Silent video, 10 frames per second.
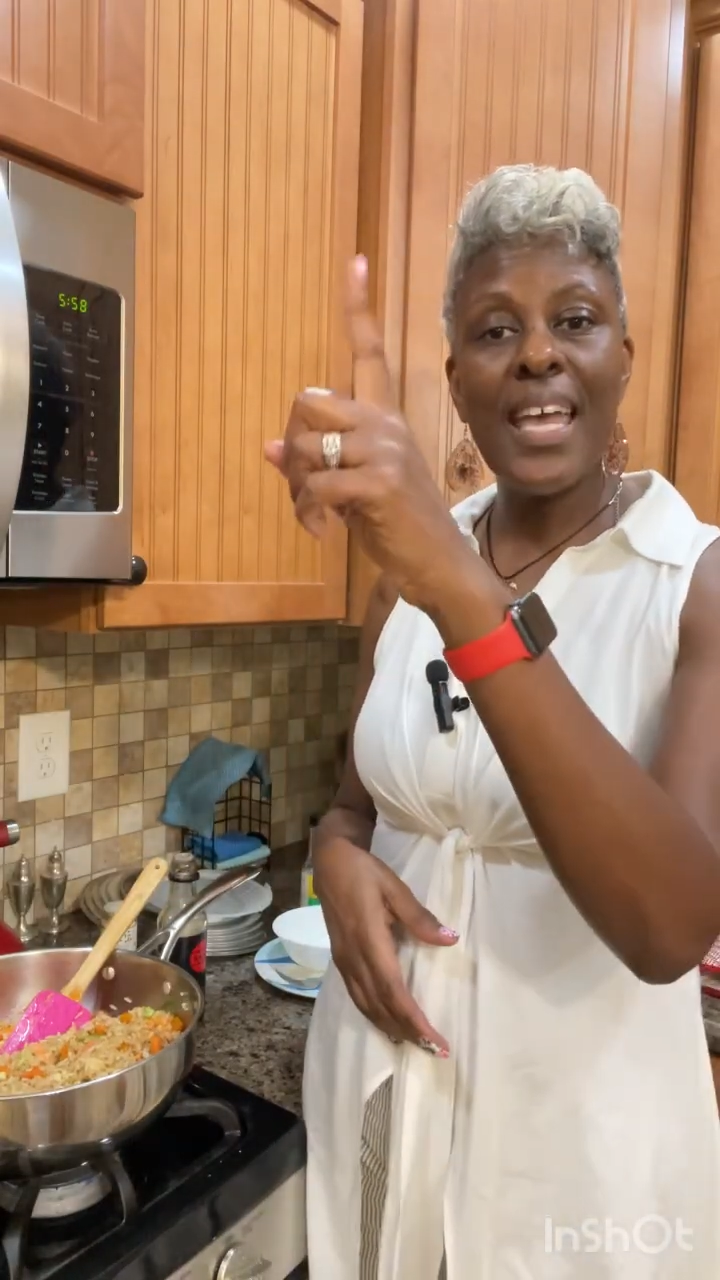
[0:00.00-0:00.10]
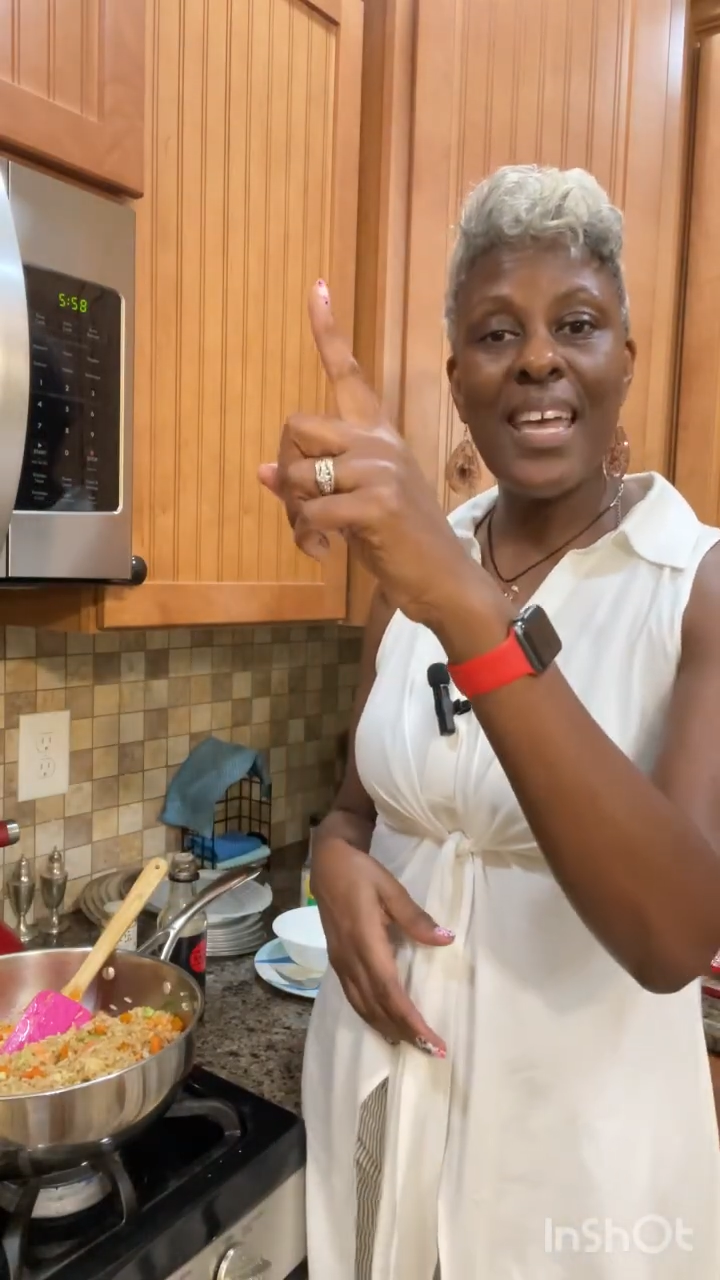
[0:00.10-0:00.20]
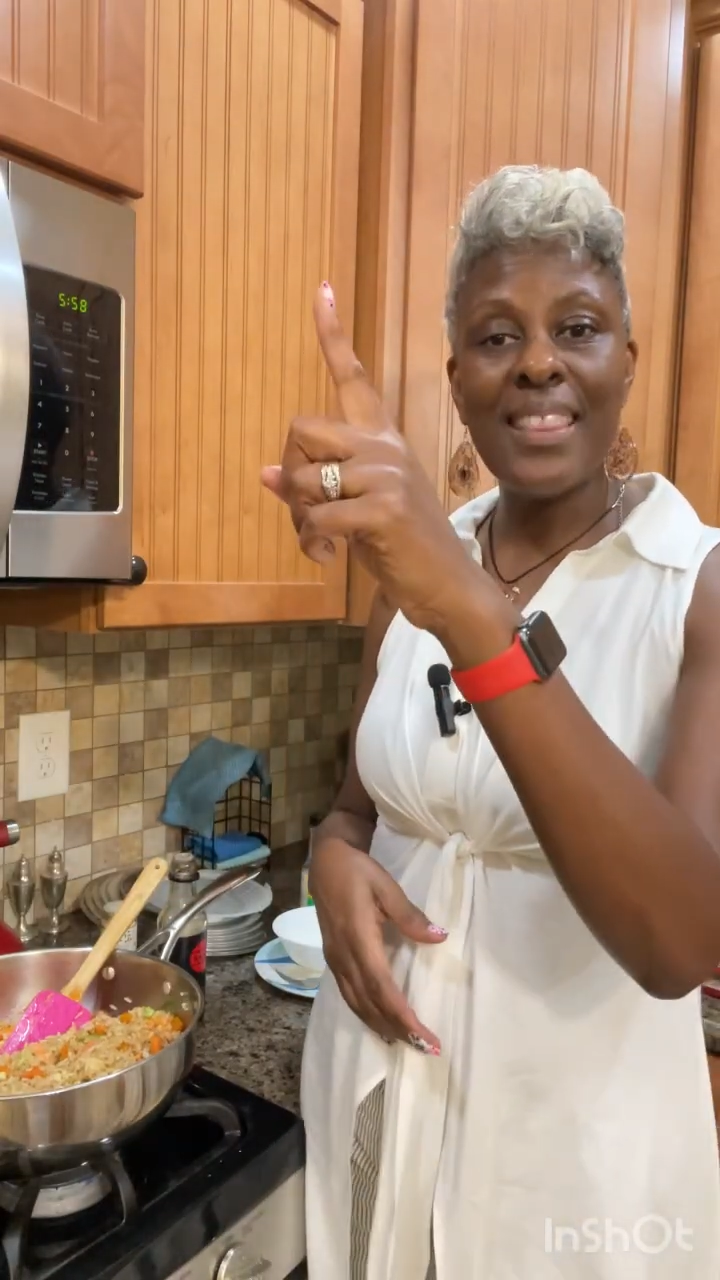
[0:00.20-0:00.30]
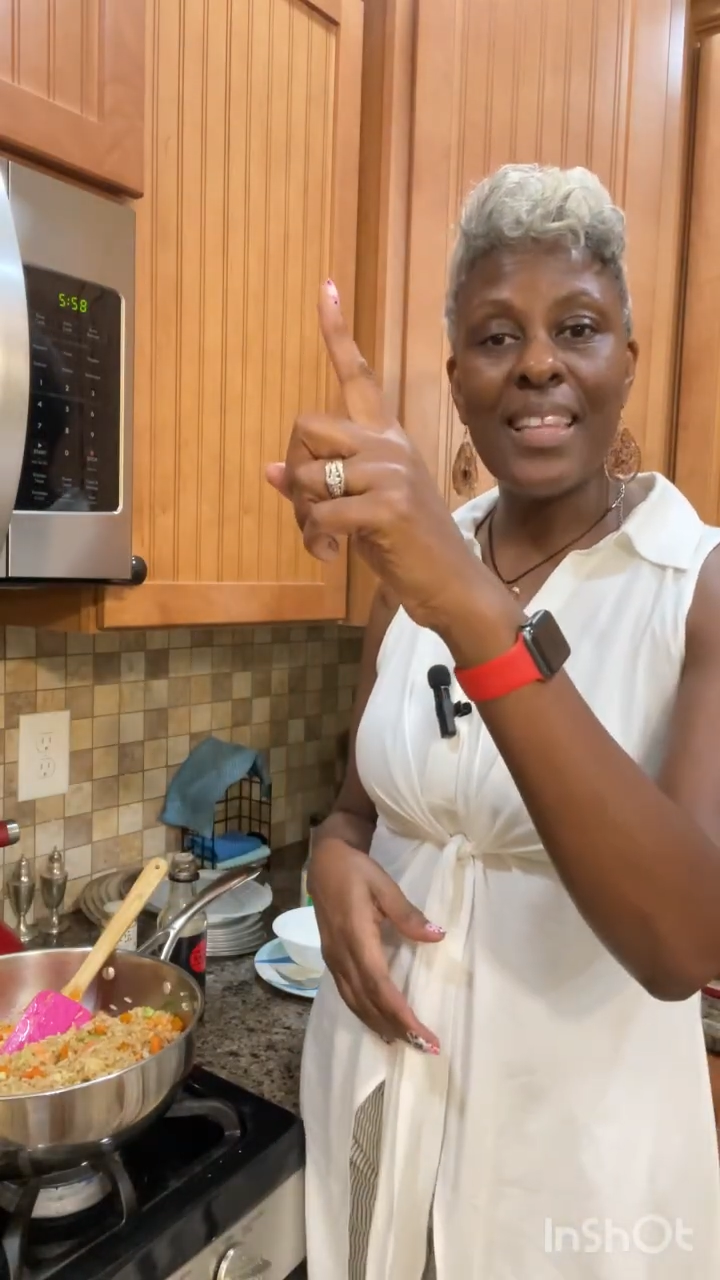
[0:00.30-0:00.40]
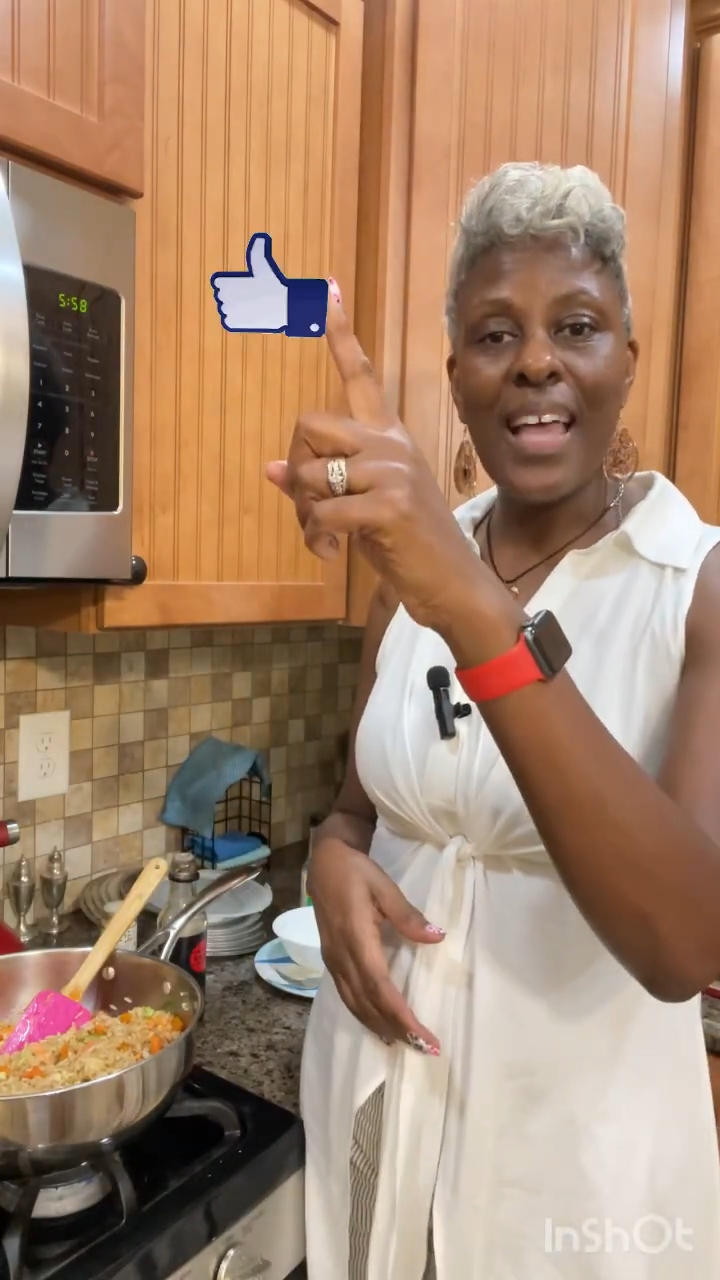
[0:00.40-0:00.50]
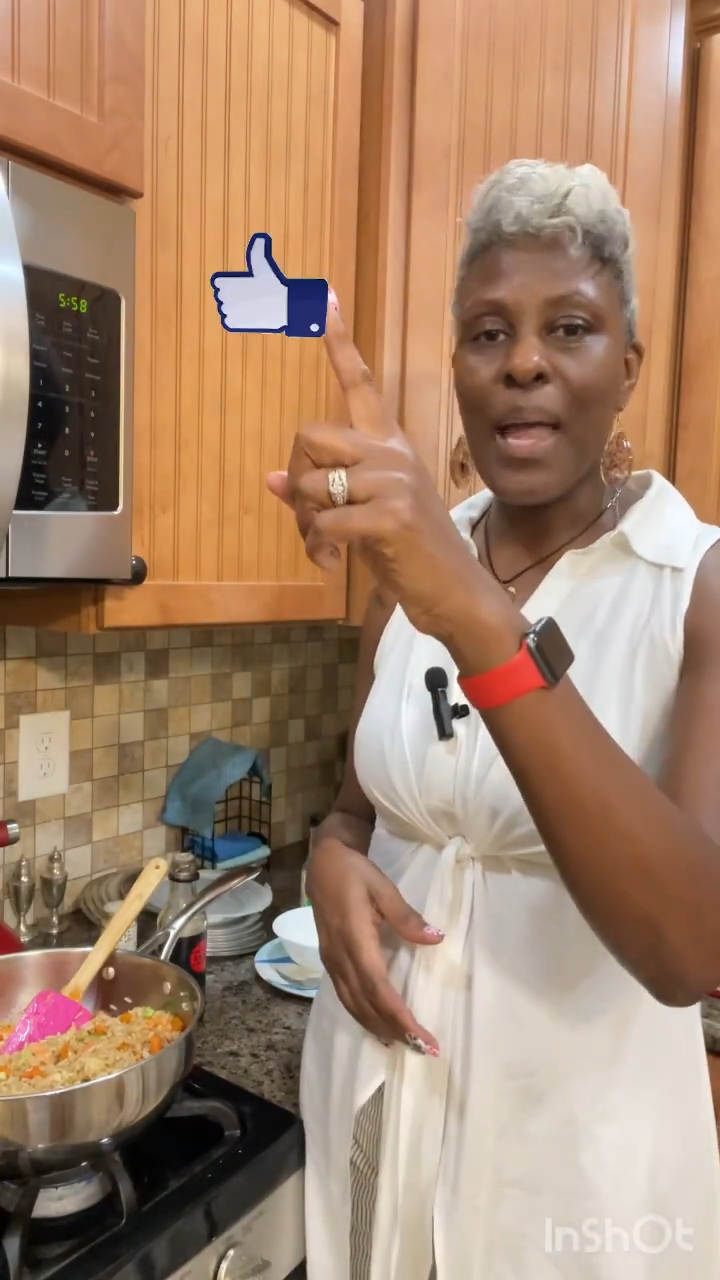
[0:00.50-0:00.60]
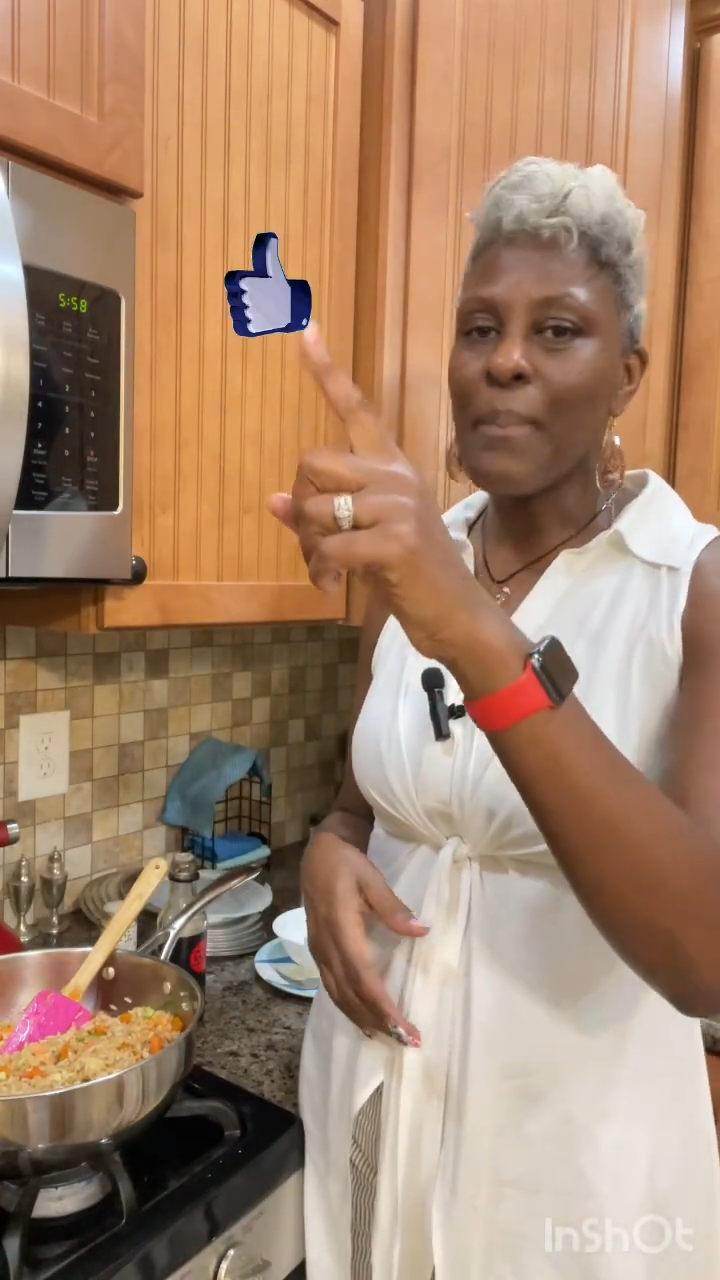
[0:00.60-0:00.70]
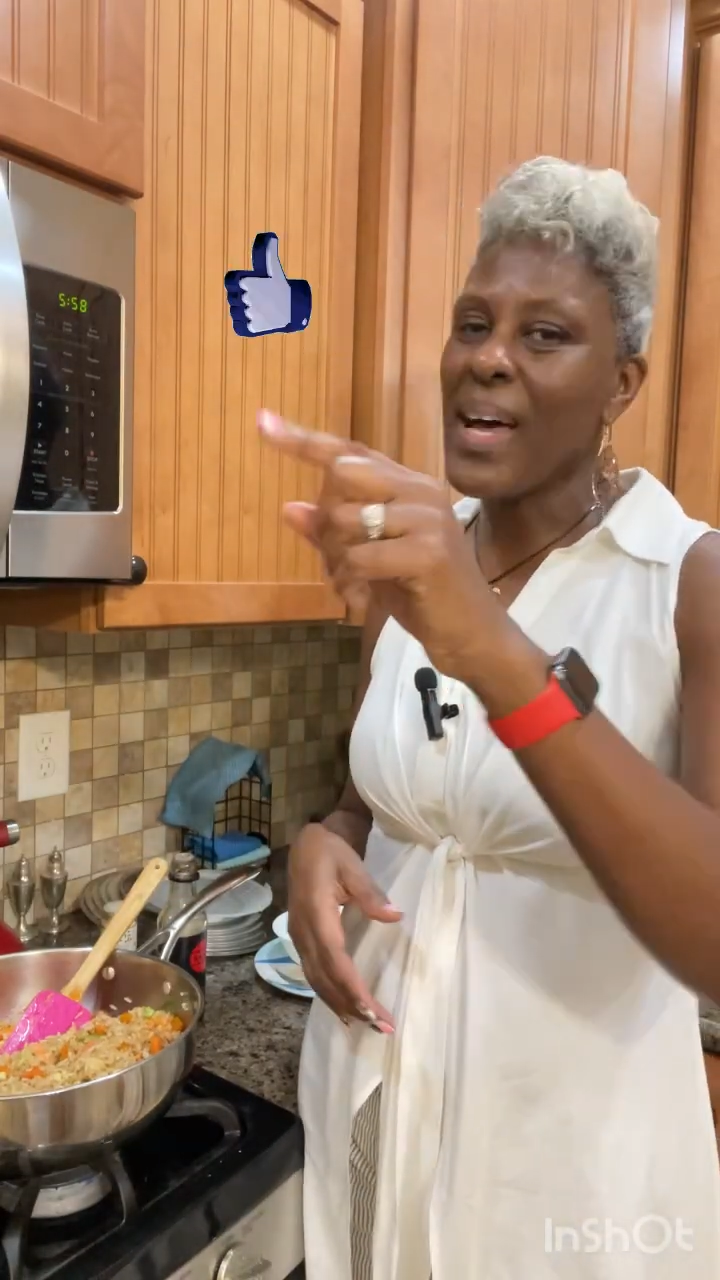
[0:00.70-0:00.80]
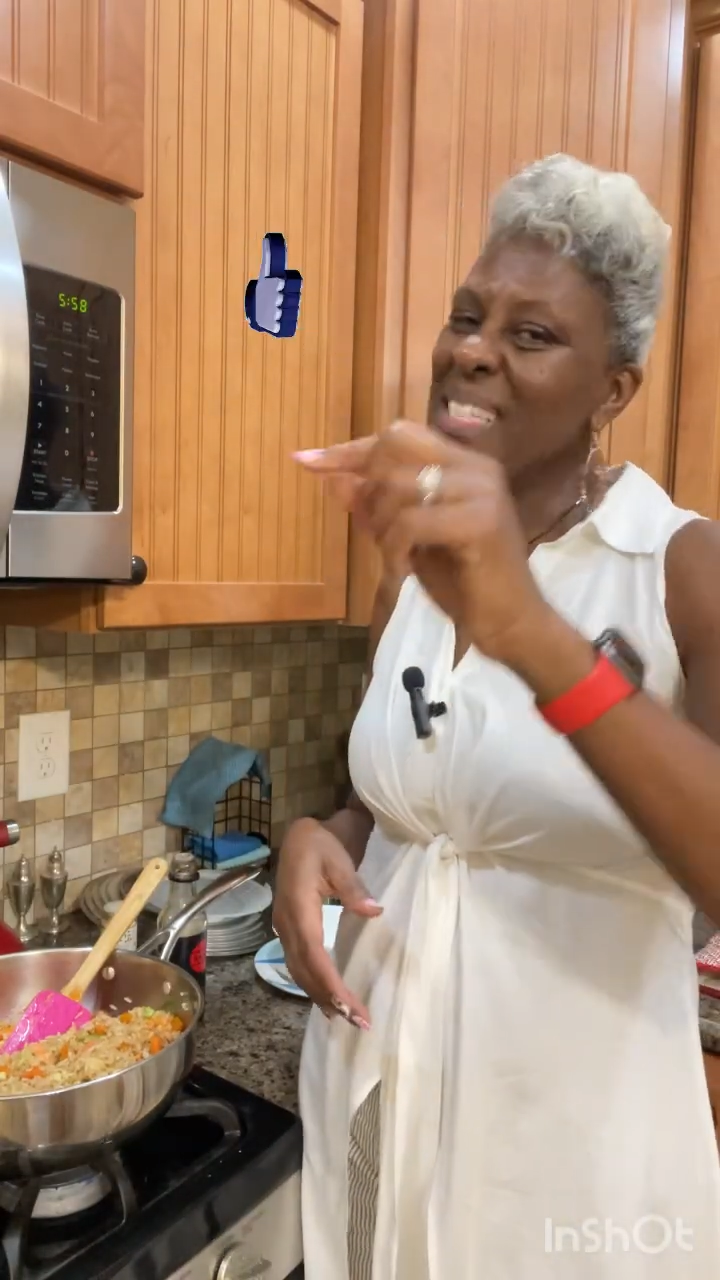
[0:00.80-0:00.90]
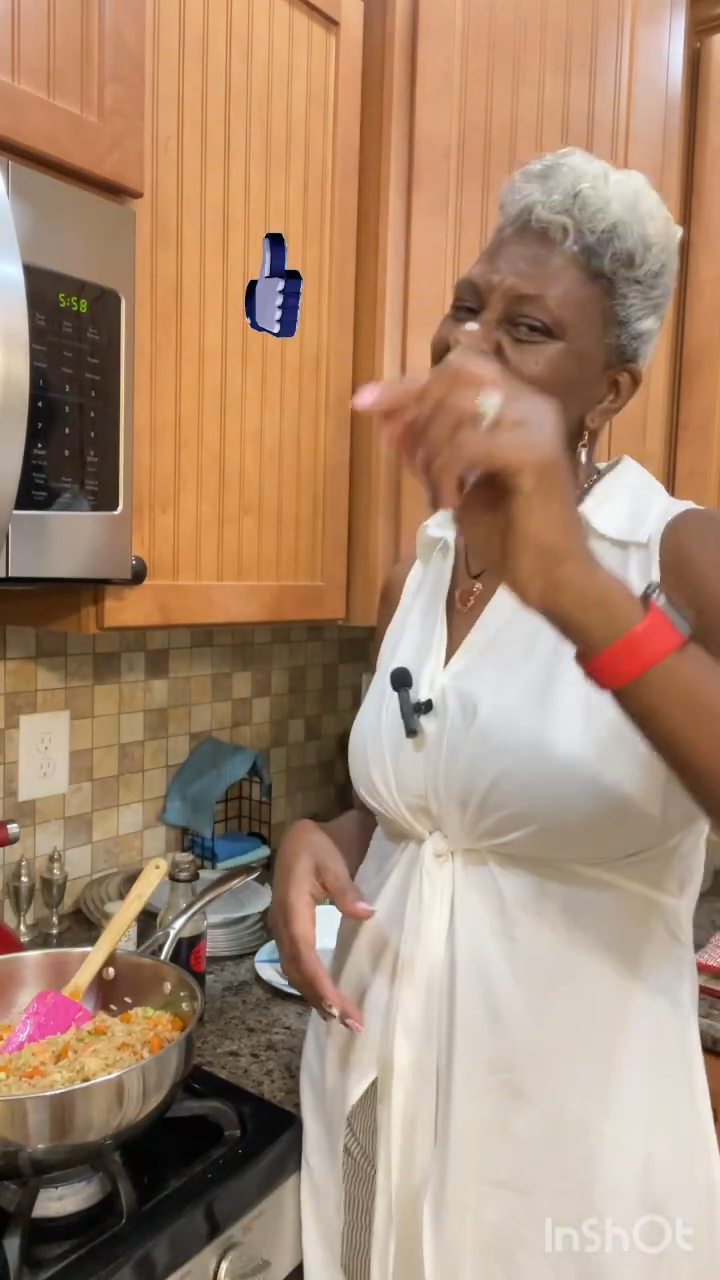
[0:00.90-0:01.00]
hit the like
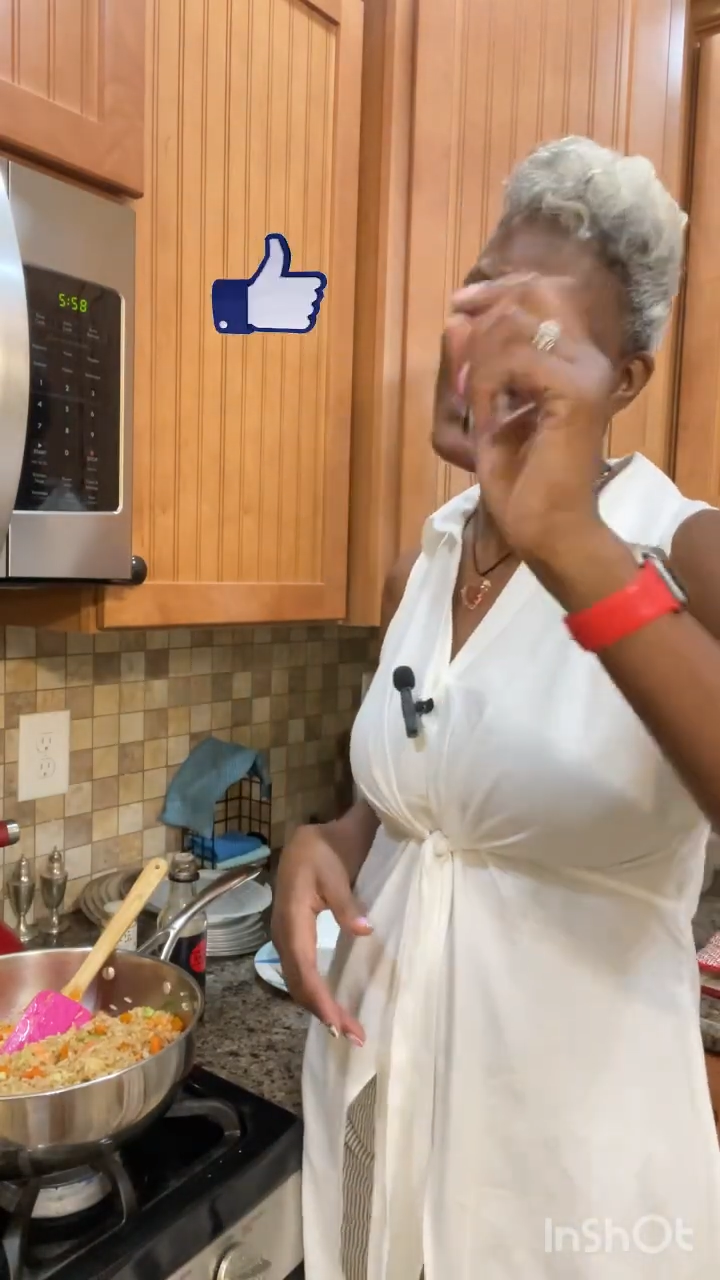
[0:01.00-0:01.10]
button.